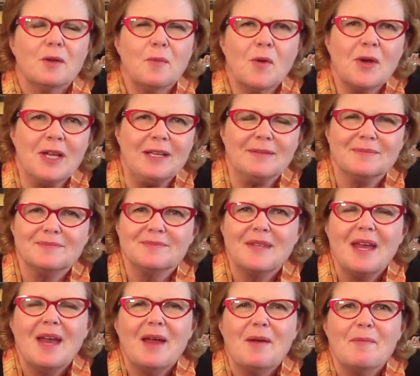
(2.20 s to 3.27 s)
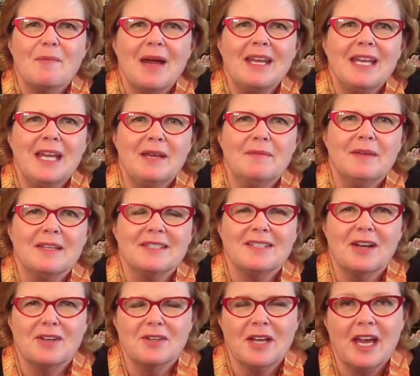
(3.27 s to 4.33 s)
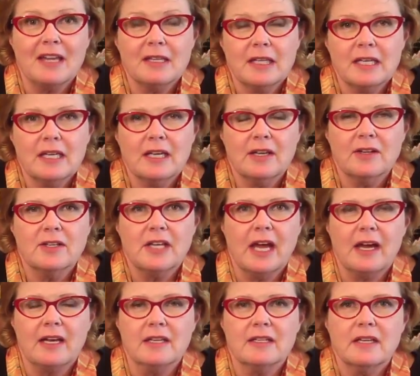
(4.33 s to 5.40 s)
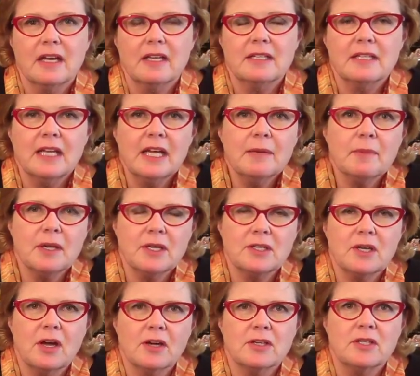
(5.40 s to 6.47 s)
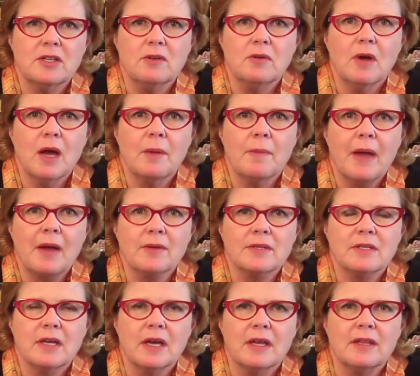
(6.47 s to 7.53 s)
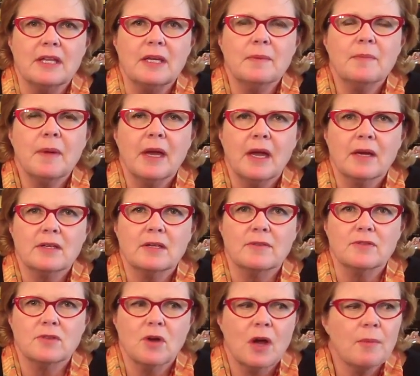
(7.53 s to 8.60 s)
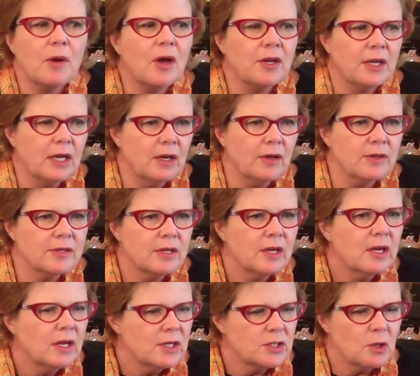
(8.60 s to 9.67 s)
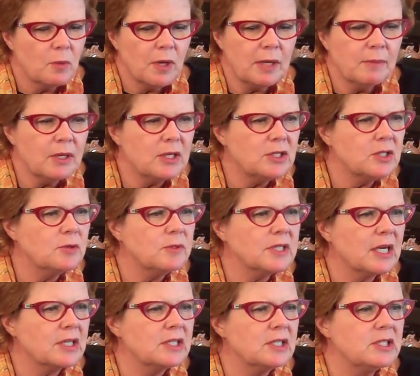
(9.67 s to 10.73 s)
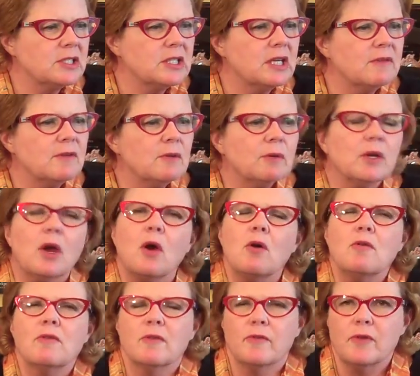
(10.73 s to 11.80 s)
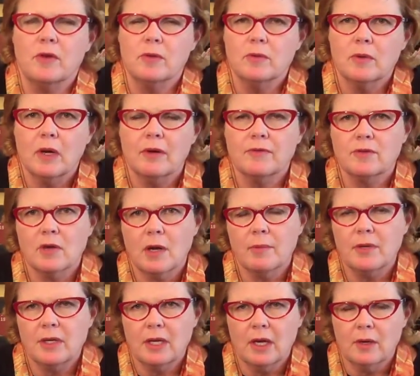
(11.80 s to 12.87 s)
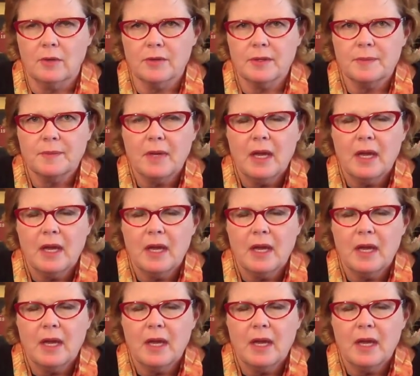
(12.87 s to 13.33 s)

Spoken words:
Good morning. My name is Dr. Kathleen Kendall-Tackett, and today I'm going to talk to you about the impact of trauma on health. So what I'm going to do is actually just give you an overview of trauma and health.